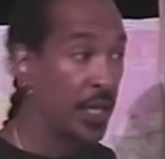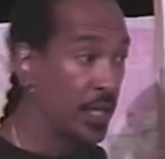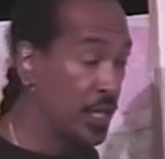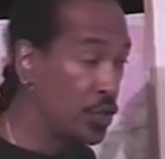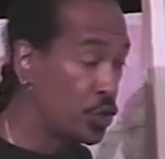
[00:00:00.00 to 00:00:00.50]

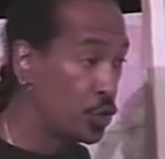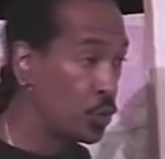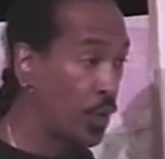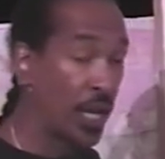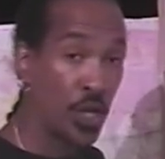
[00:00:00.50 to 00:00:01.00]

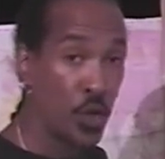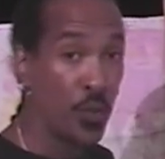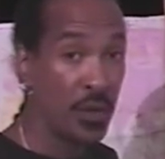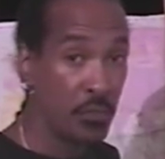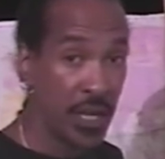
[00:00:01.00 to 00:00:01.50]
into a
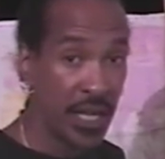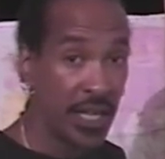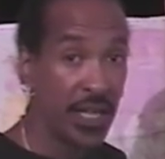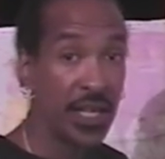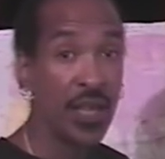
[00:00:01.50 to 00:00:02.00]
human
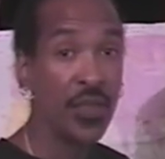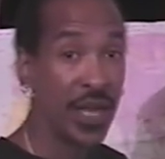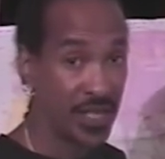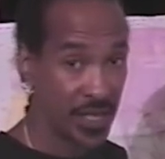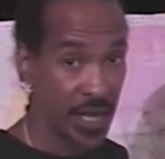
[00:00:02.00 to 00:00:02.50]
being that
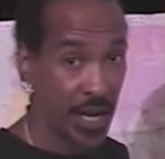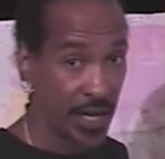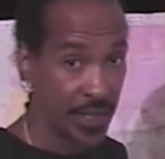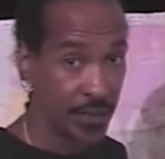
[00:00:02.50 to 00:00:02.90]
is God.